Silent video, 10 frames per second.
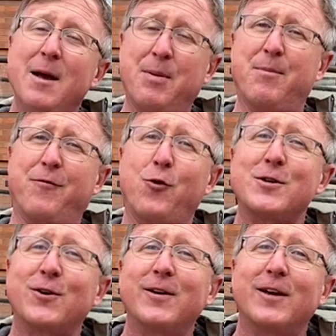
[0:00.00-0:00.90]
But before
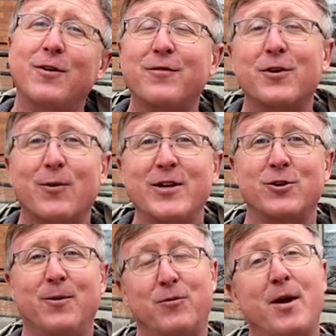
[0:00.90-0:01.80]
turning it over to
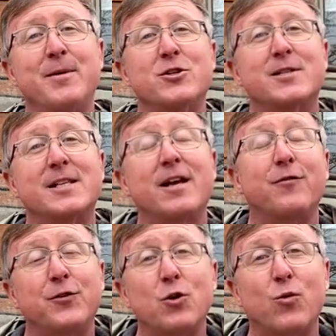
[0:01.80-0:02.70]
Rachel, let me just say a
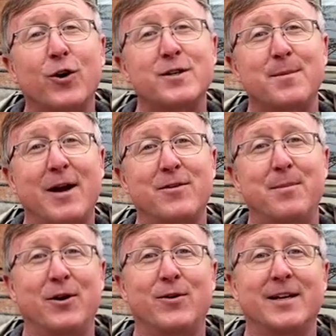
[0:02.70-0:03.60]
few words about the
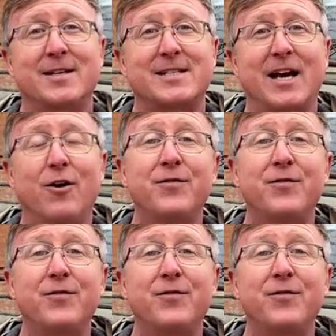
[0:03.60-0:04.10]
building itself